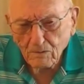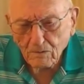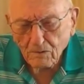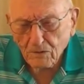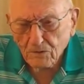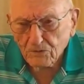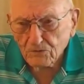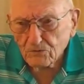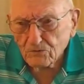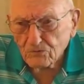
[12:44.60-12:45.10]

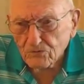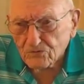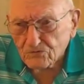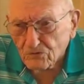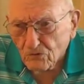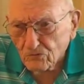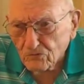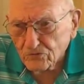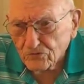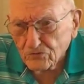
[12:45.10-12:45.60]
Are you a
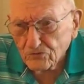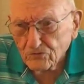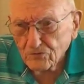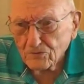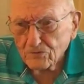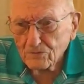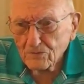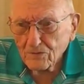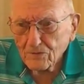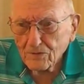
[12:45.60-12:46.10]
soldier?
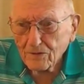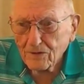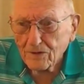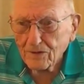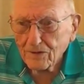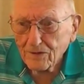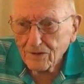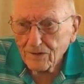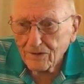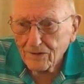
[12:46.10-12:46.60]

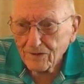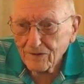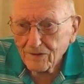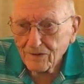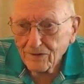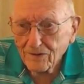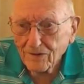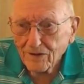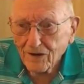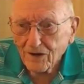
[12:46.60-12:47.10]

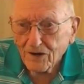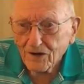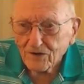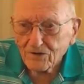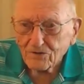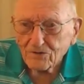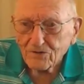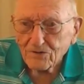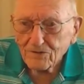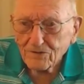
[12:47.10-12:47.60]
Are
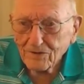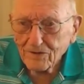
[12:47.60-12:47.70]
you